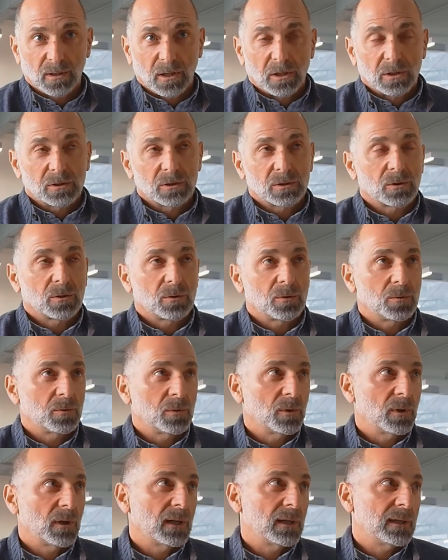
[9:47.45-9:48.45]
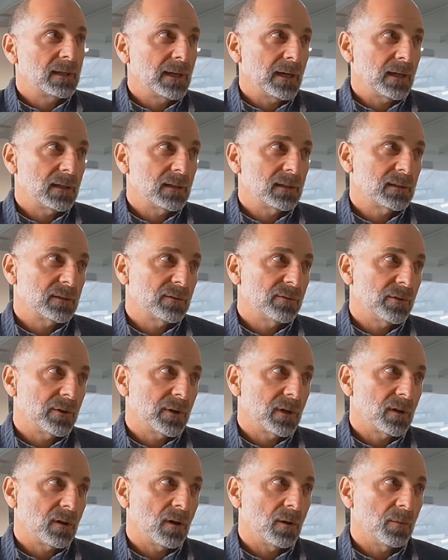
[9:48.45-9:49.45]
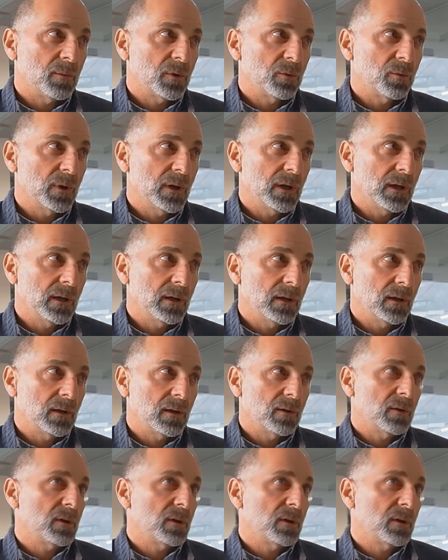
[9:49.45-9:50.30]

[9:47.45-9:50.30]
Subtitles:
So debt is a very common way.